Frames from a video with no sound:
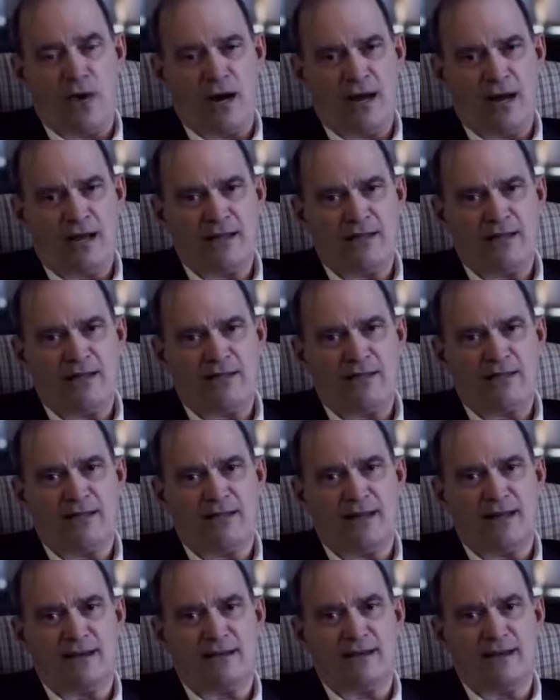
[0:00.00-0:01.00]
why they did
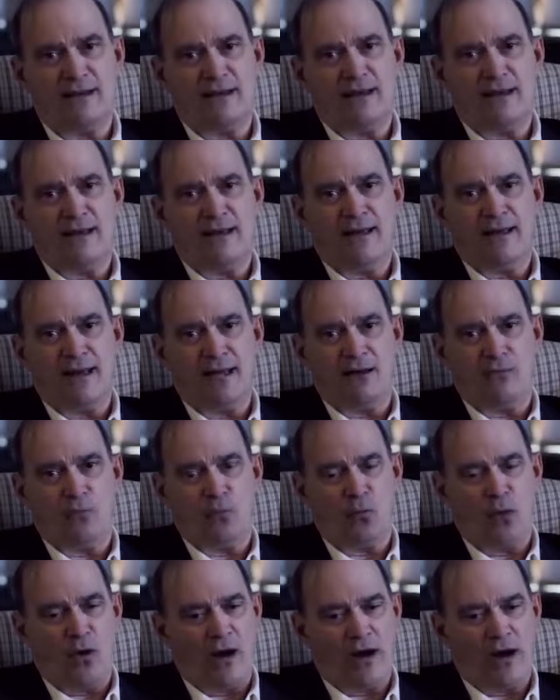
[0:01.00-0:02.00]
that
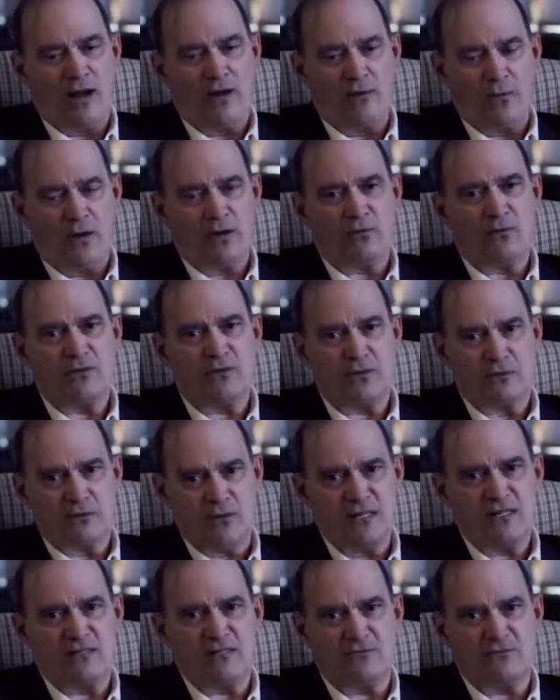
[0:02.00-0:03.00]
and what was the
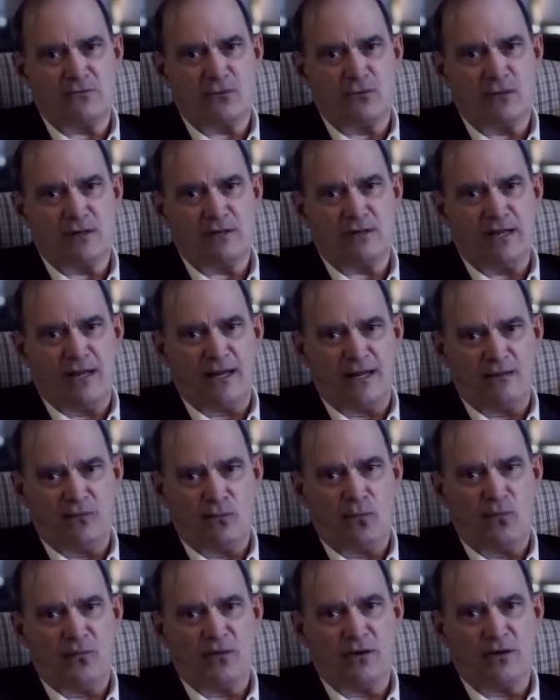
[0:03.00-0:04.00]
reason for it
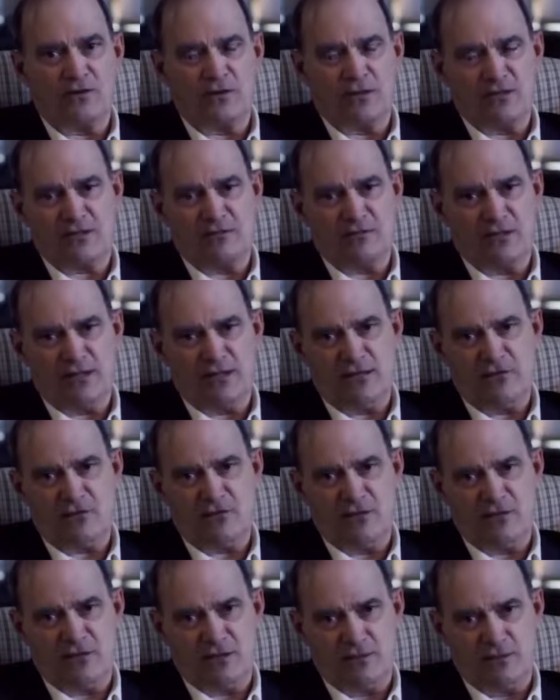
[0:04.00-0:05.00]
and their
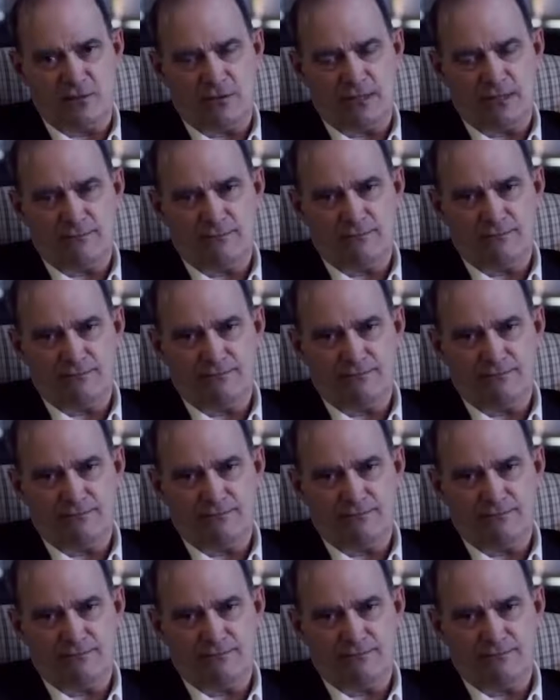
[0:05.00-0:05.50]
justification to do it.